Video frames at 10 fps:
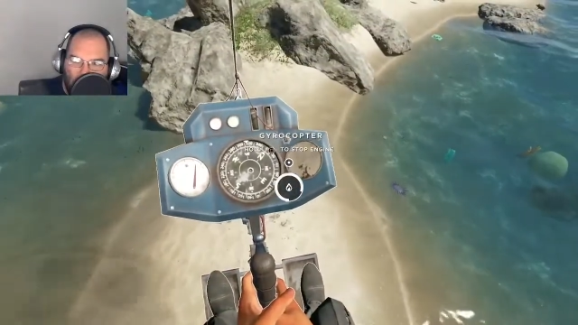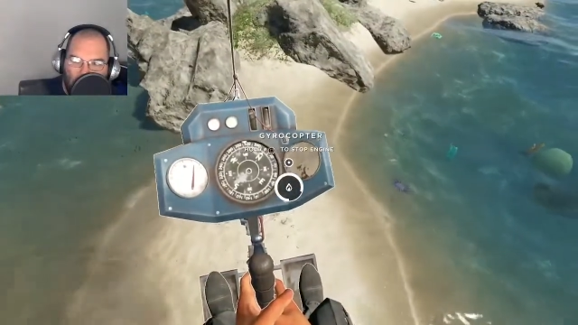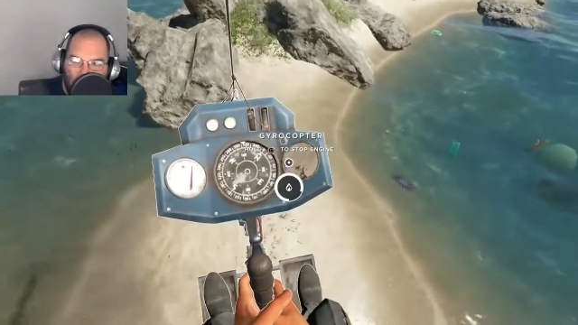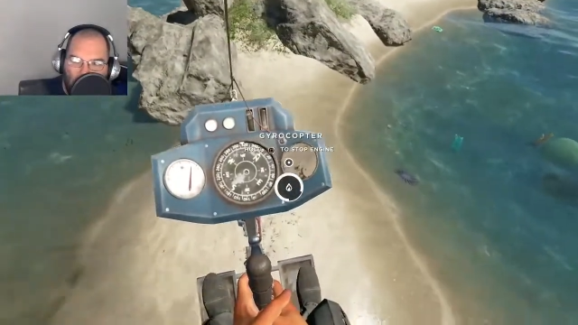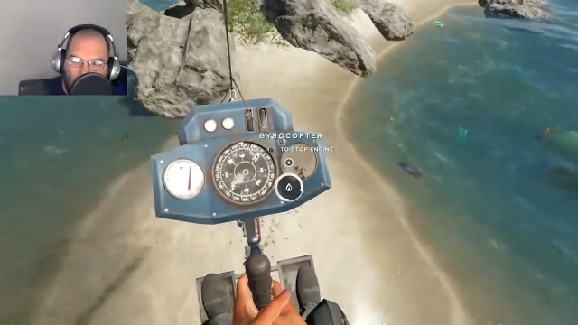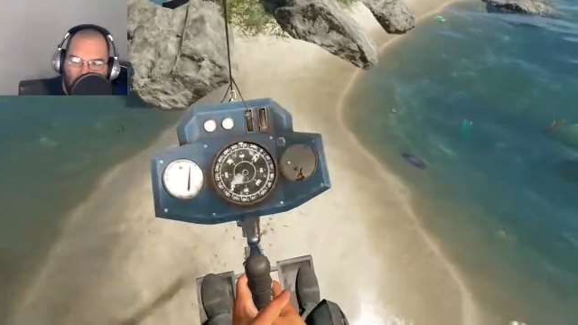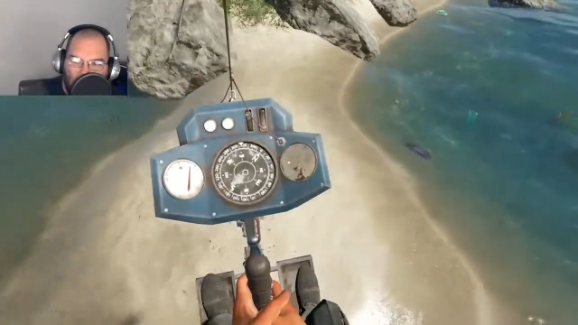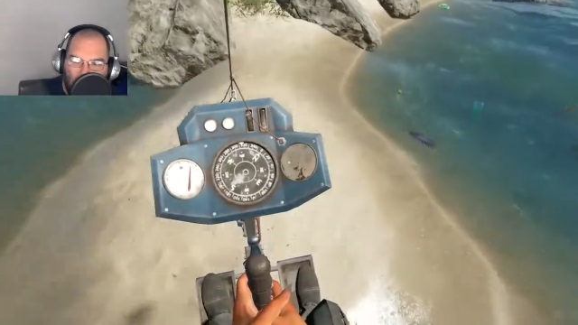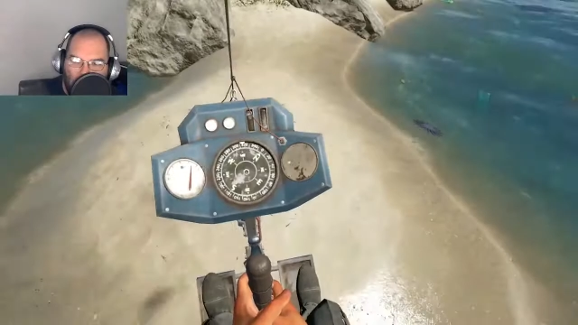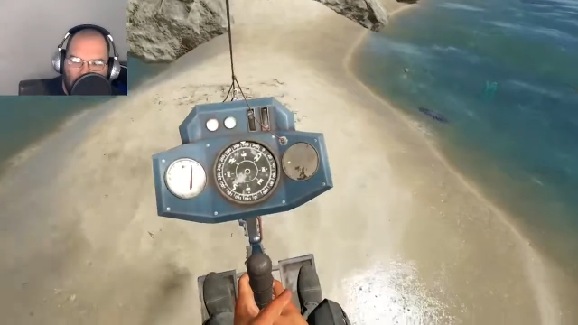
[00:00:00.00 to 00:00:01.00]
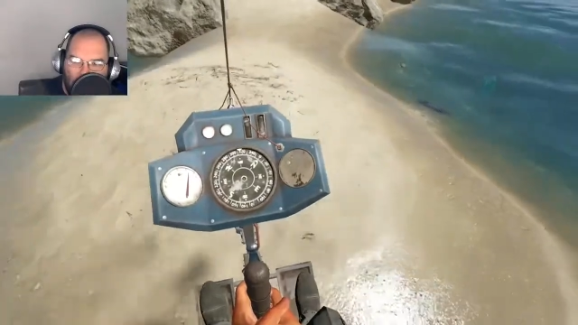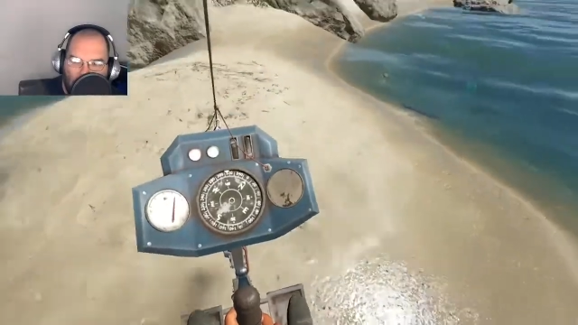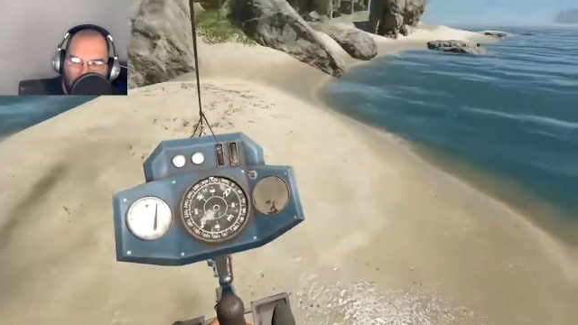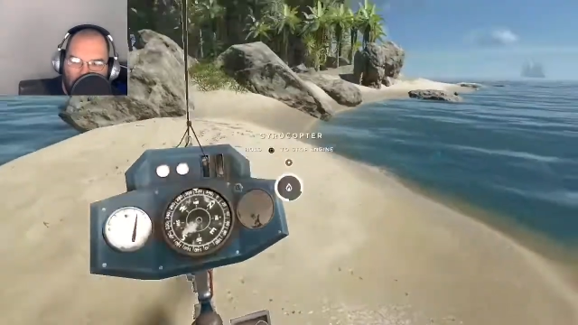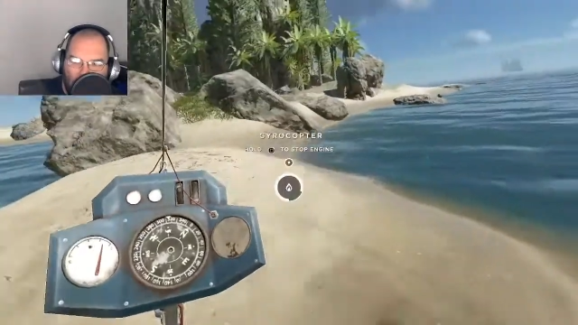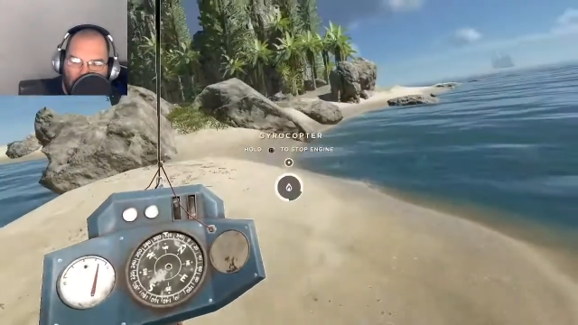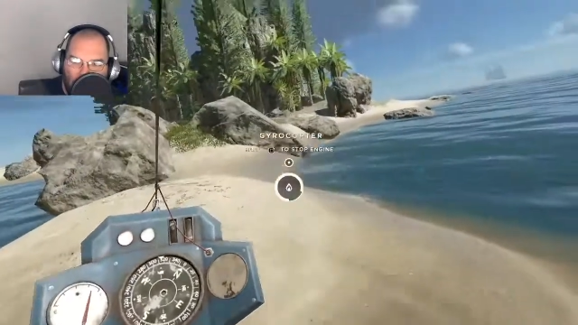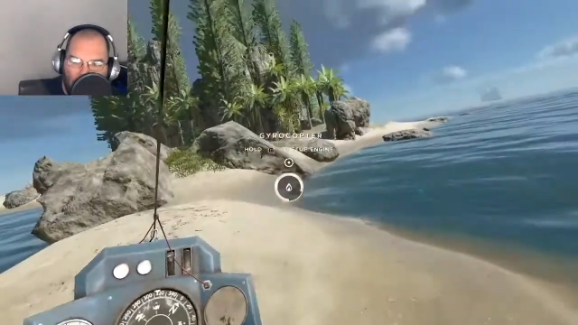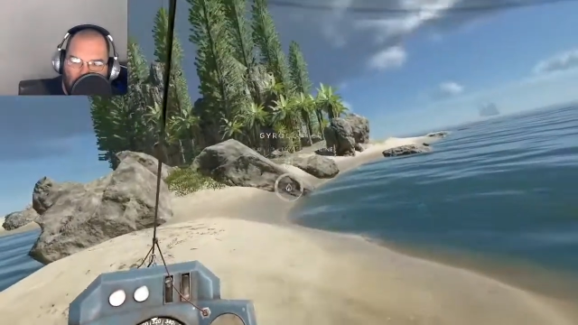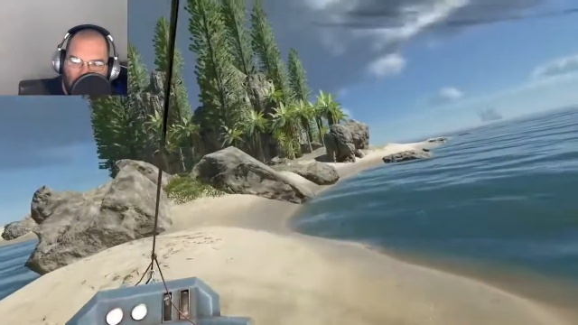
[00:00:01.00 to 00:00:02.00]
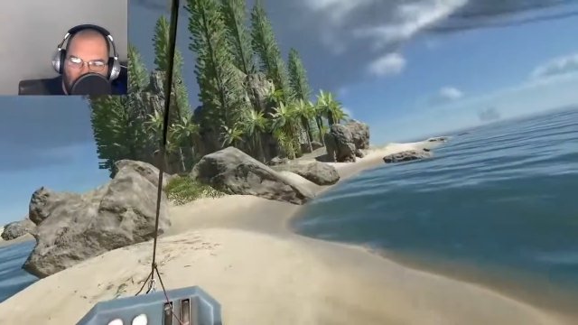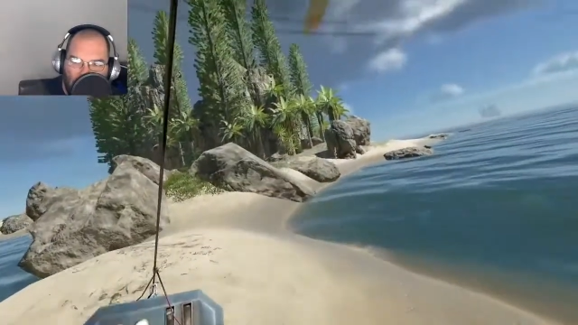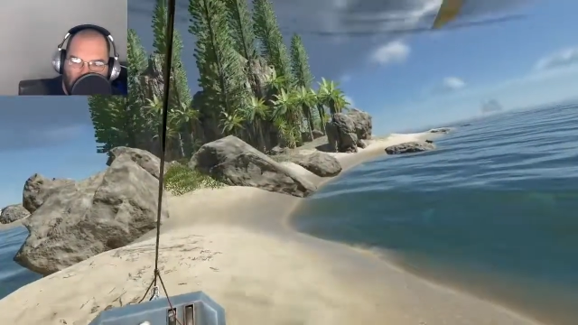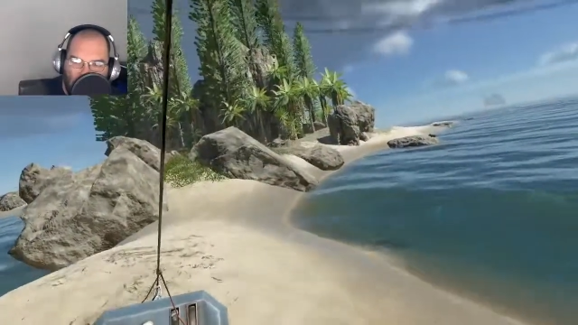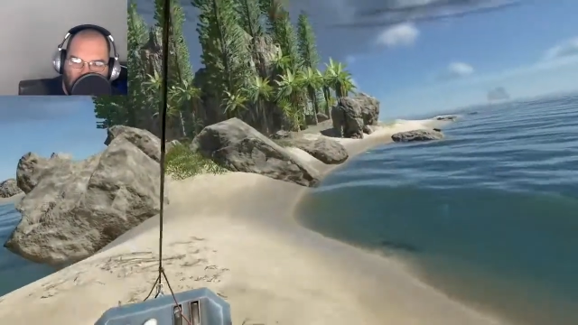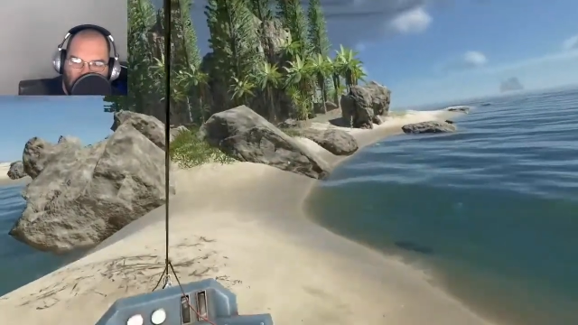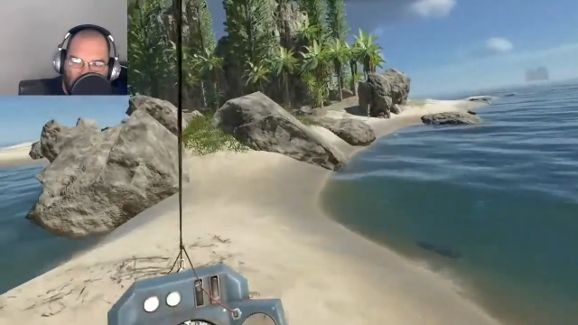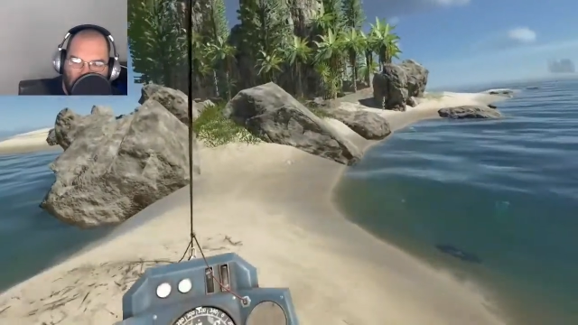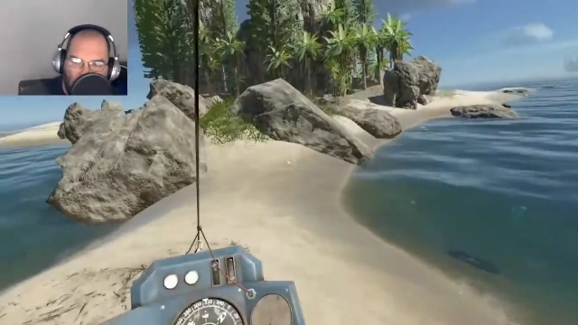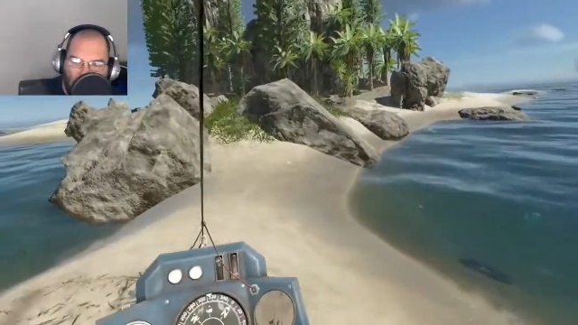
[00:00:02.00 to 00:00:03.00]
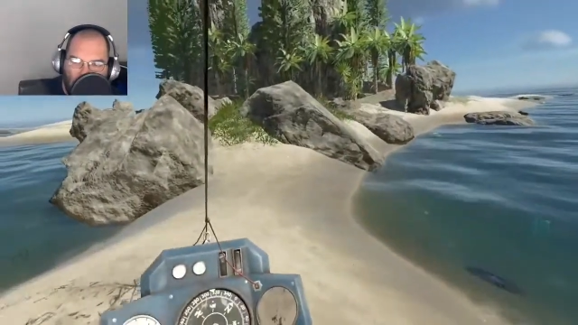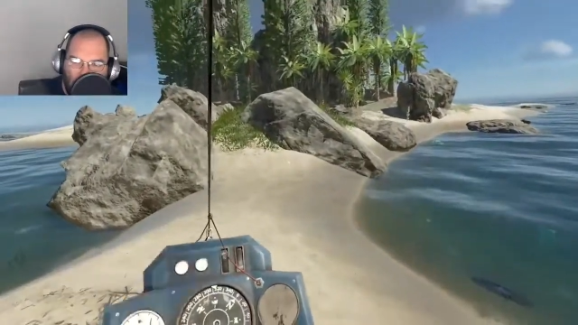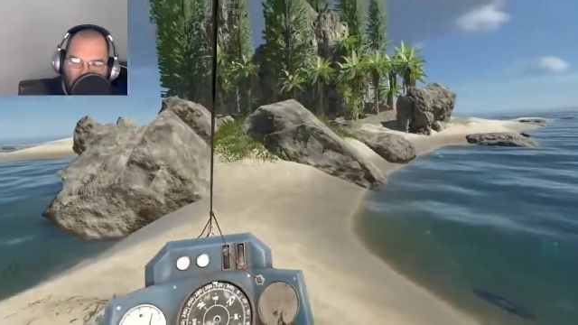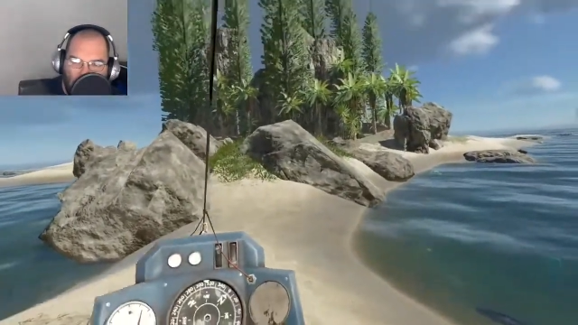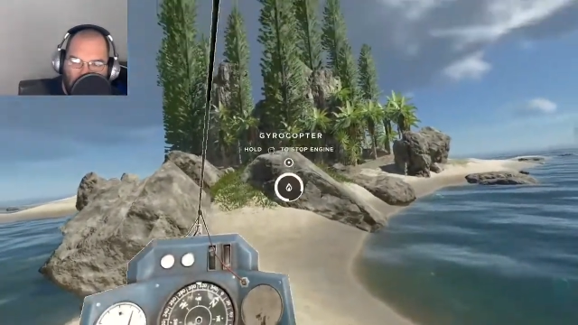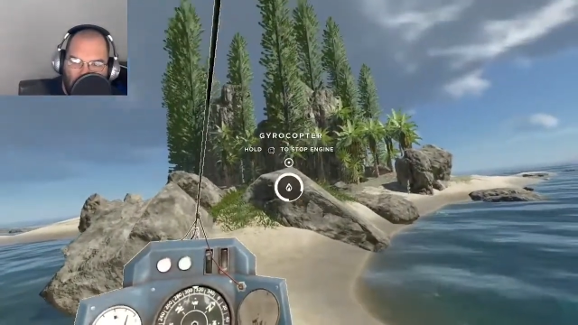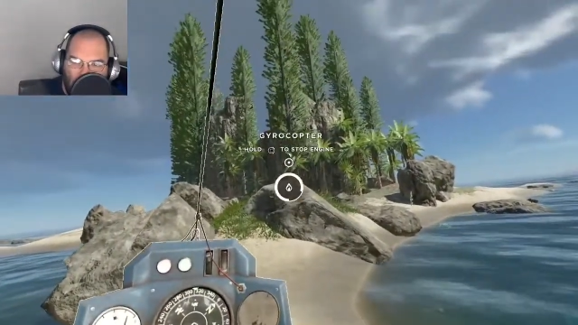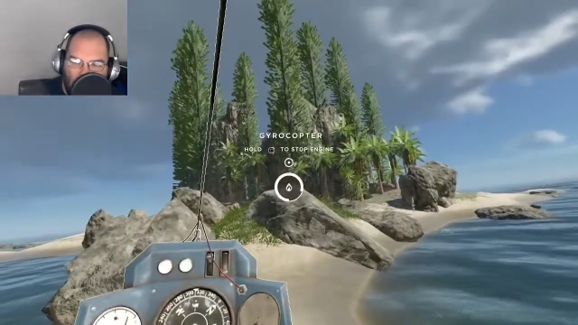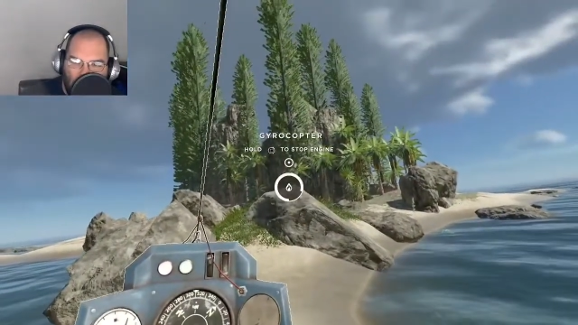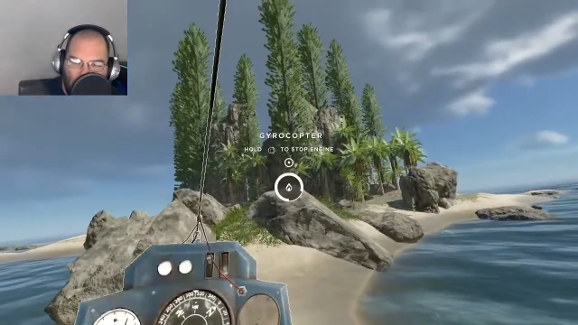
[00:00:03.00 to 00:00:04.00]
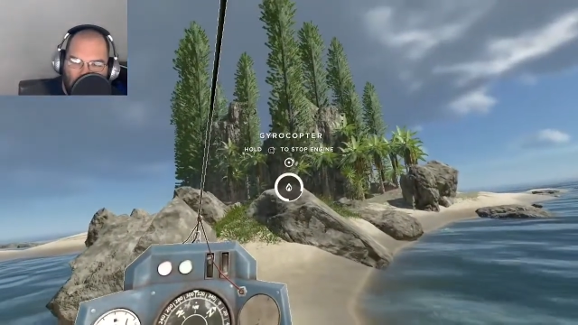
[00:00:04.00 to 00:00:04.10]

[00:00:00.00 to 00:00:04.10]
(no one is talking)